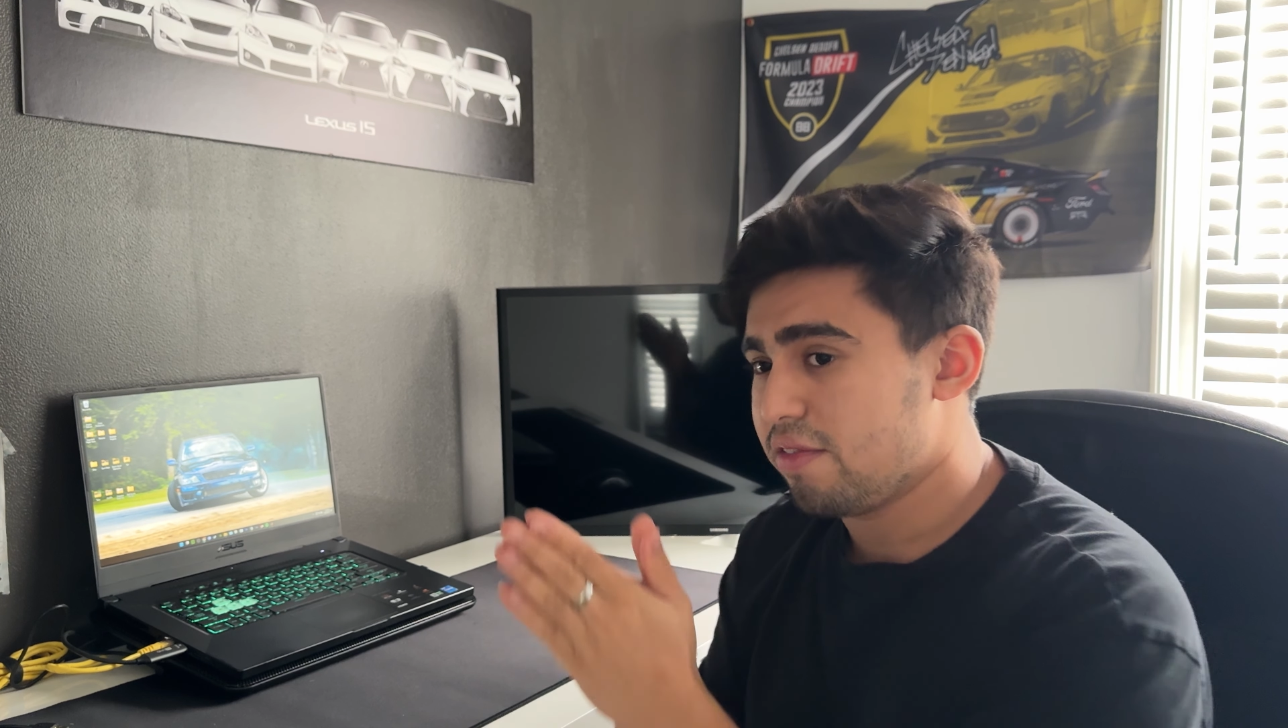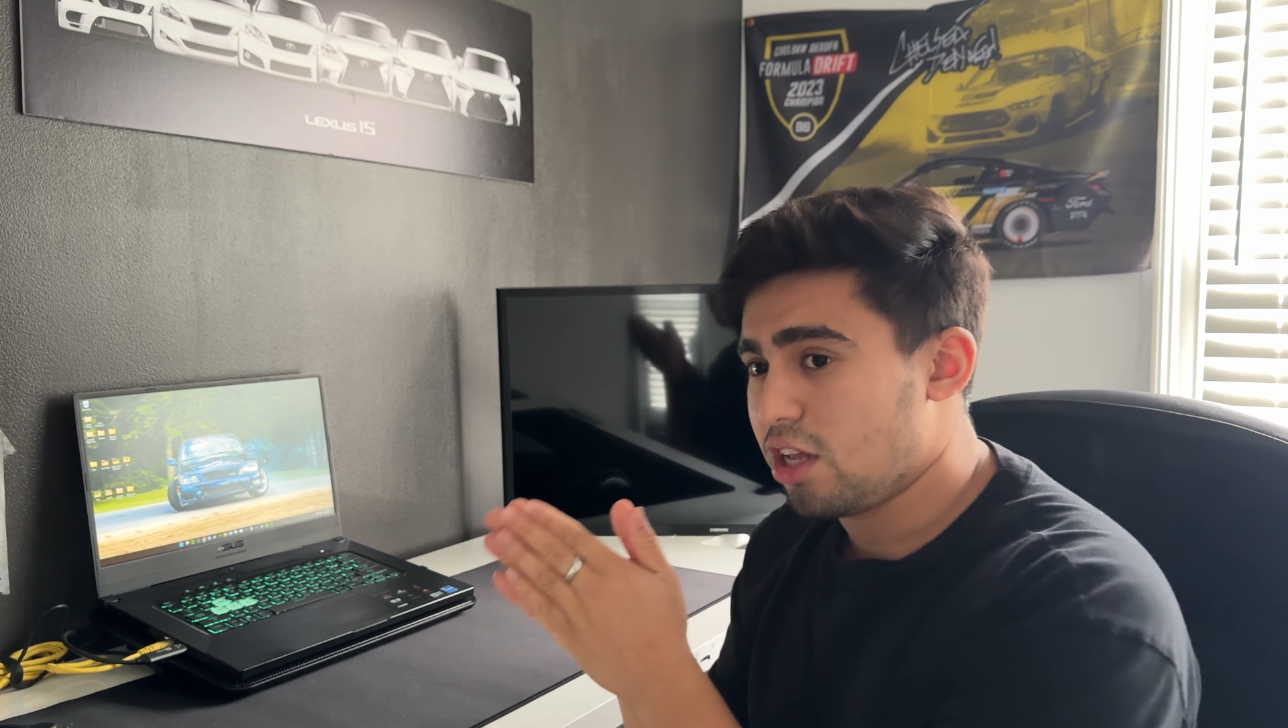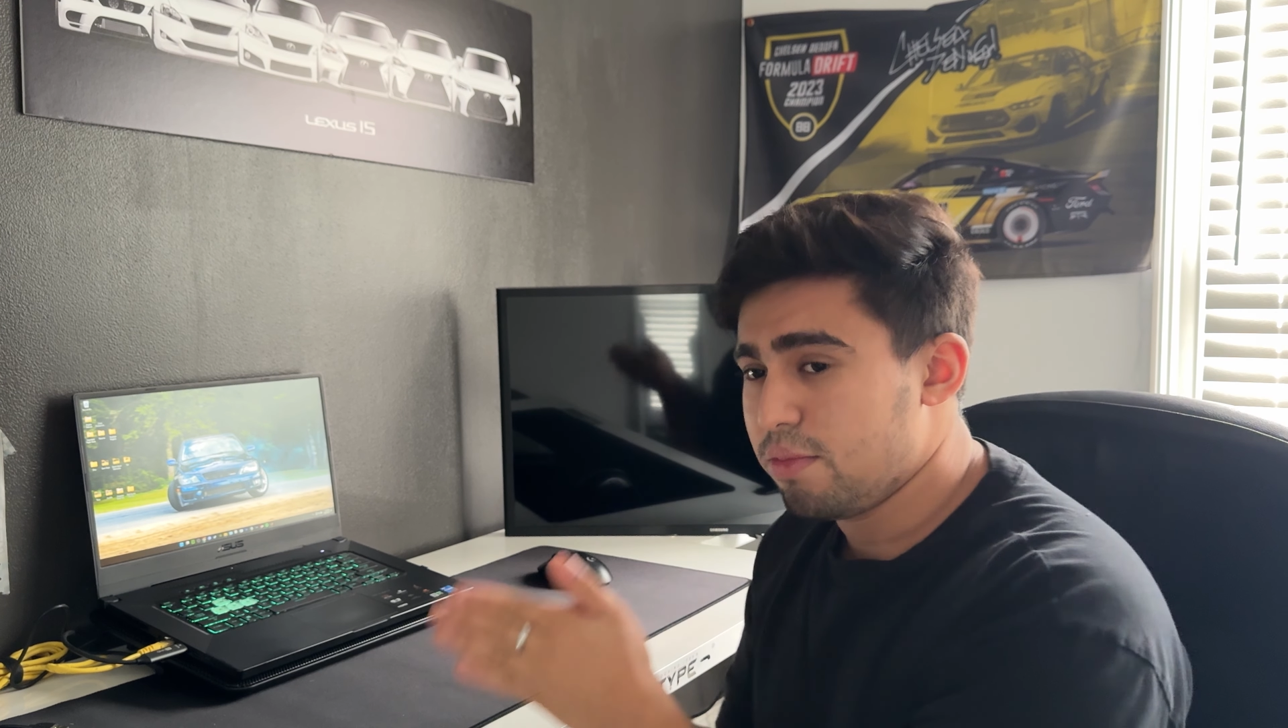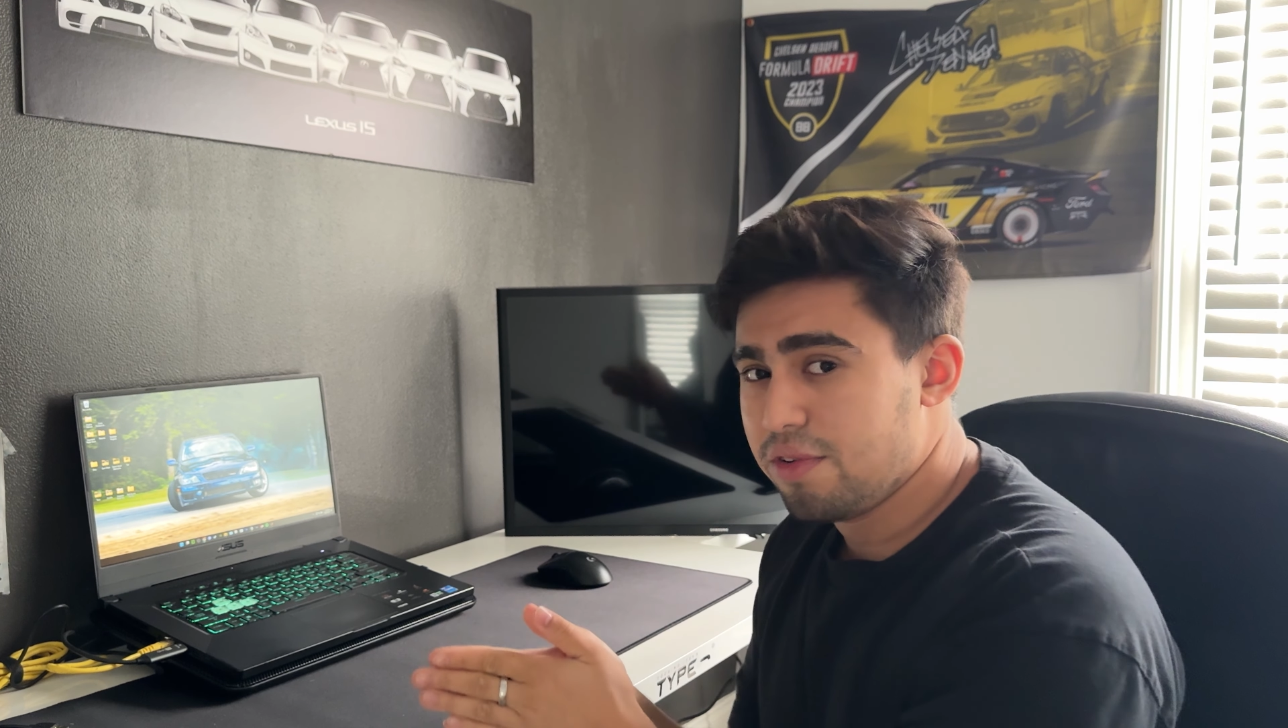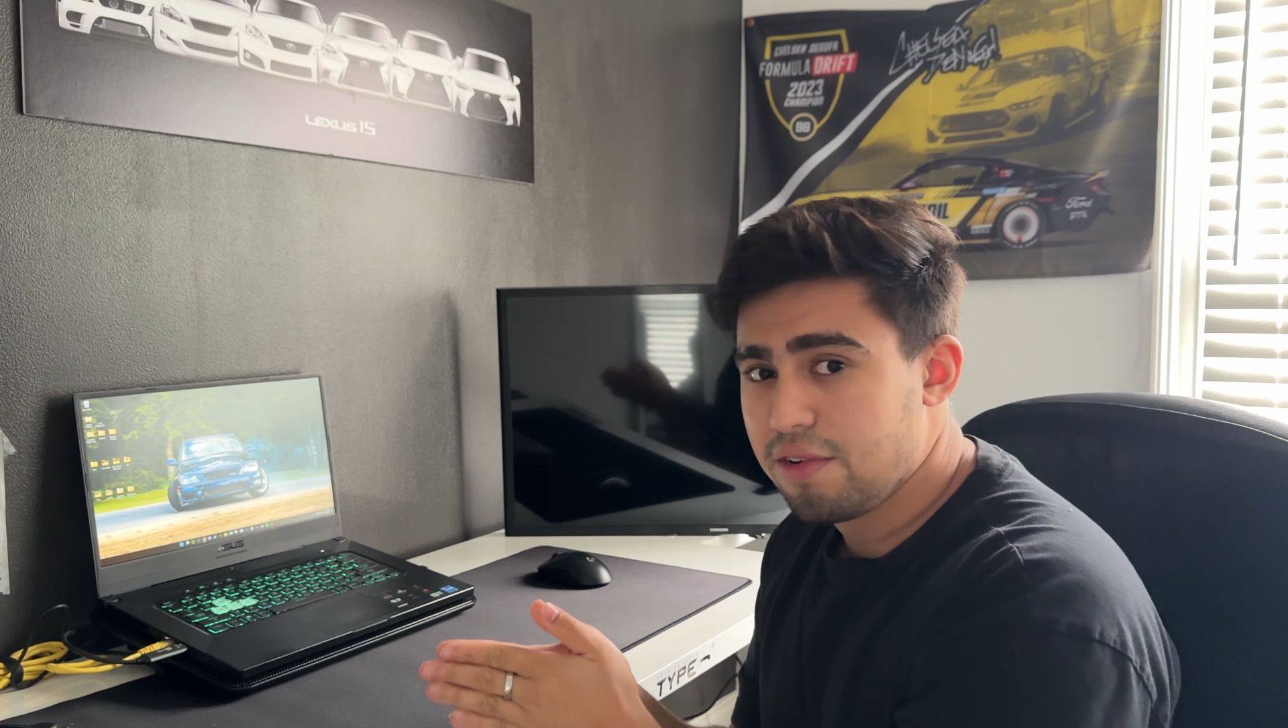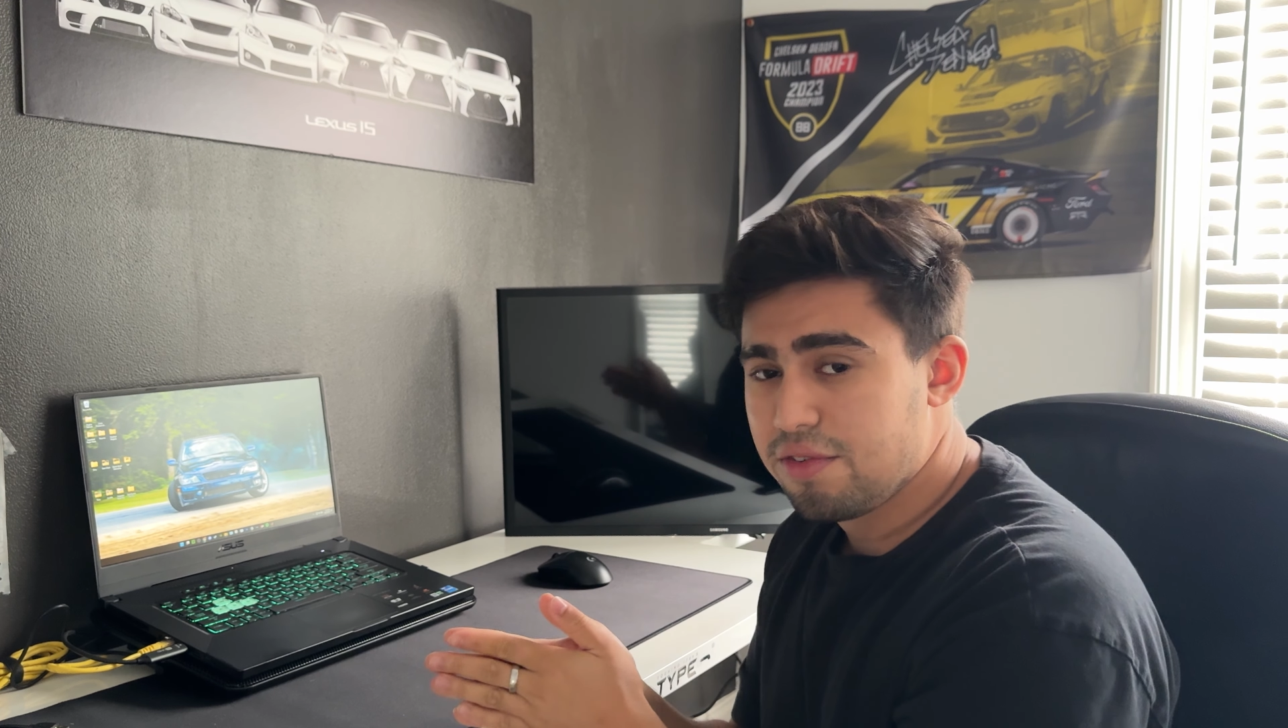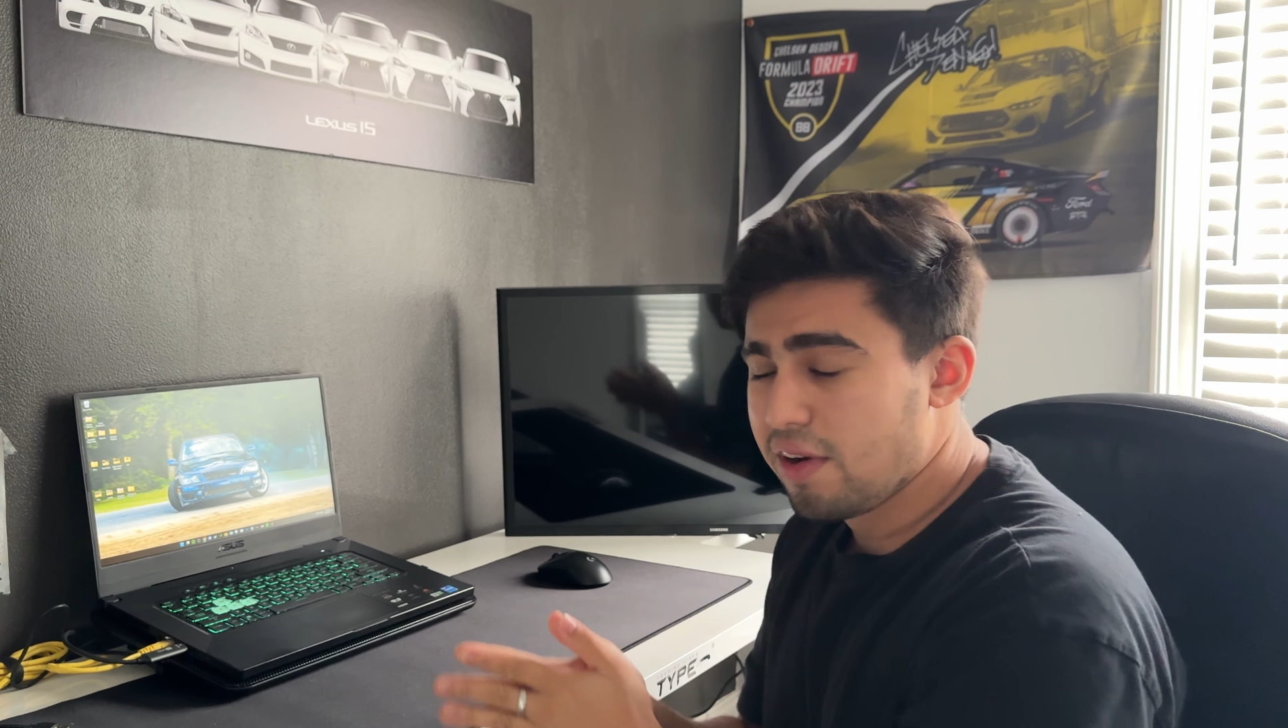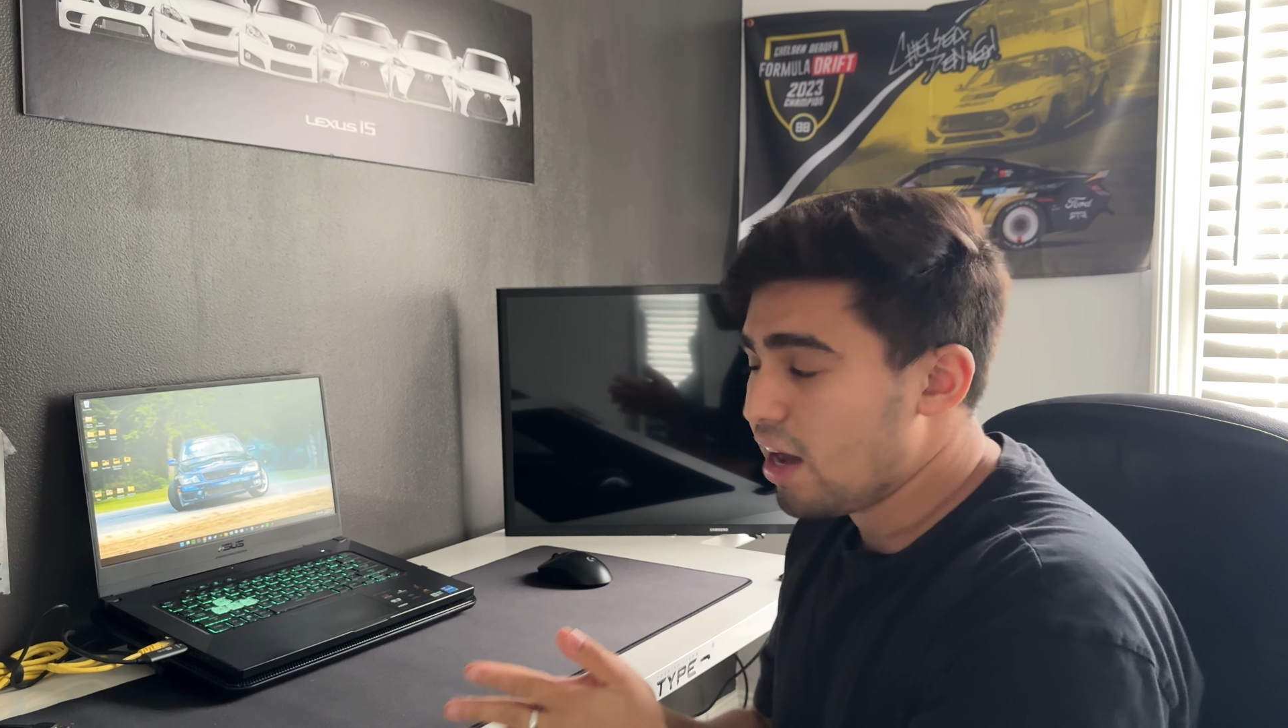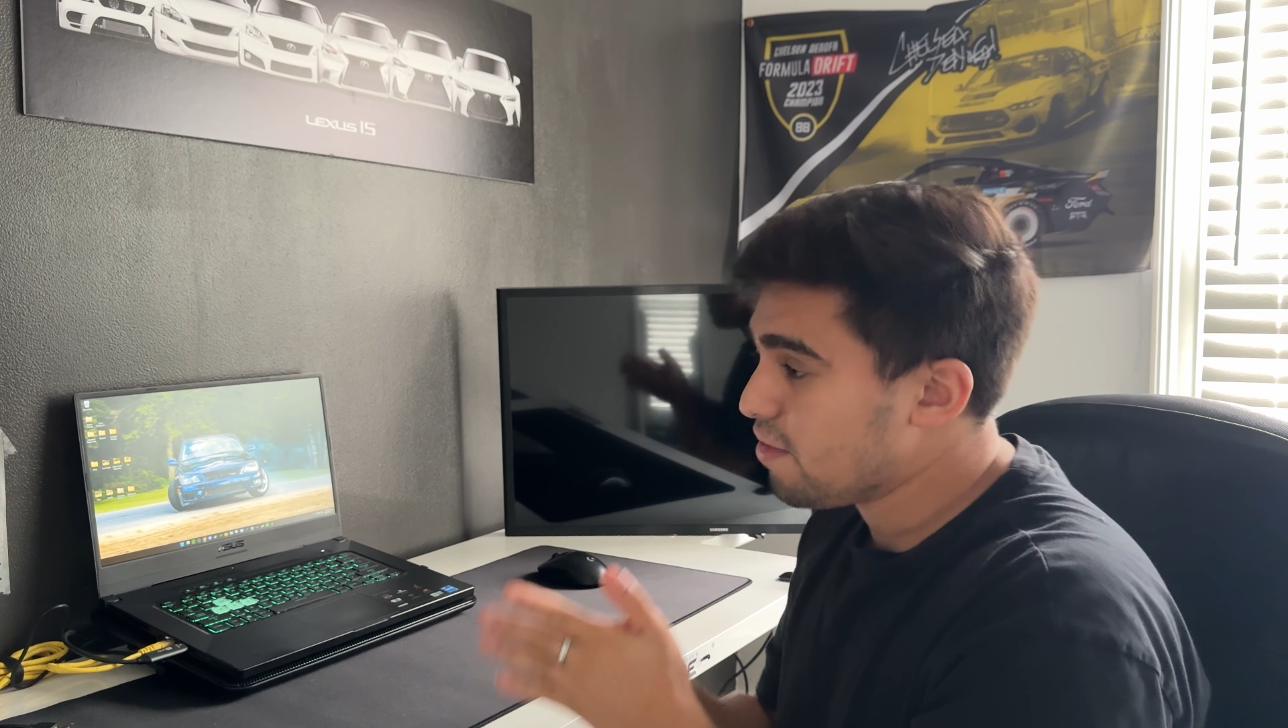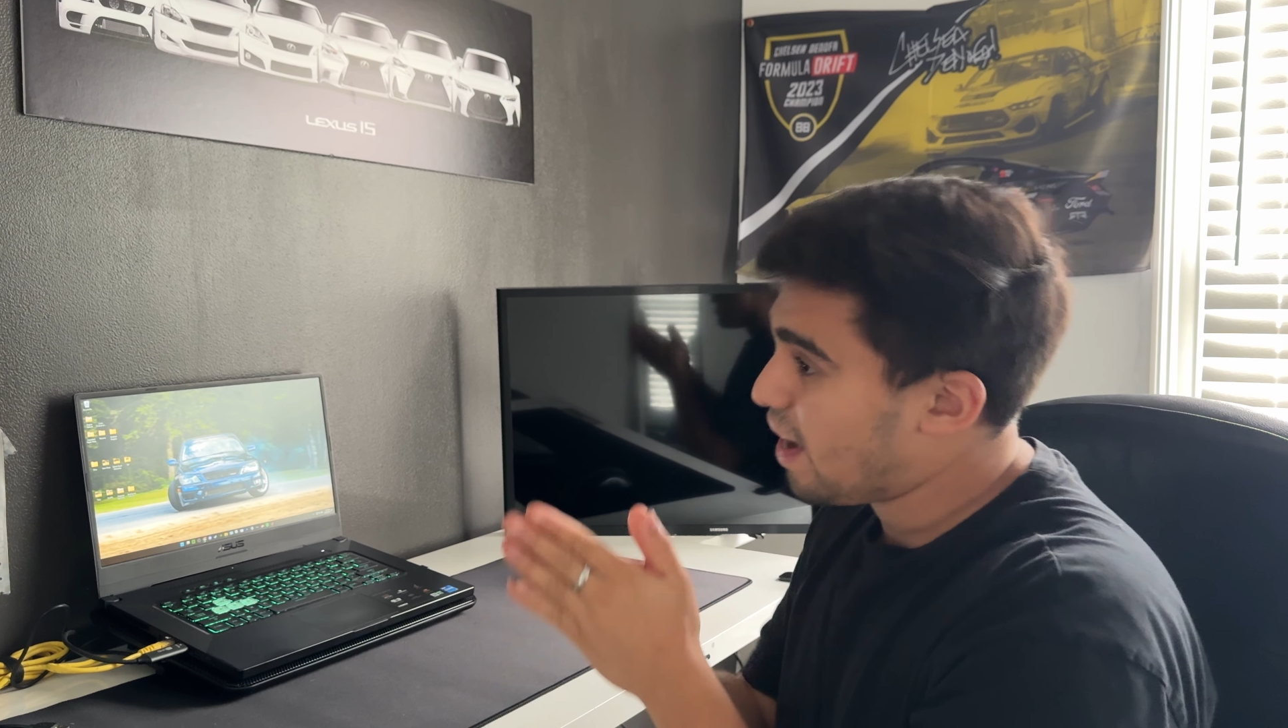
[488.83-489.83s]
W55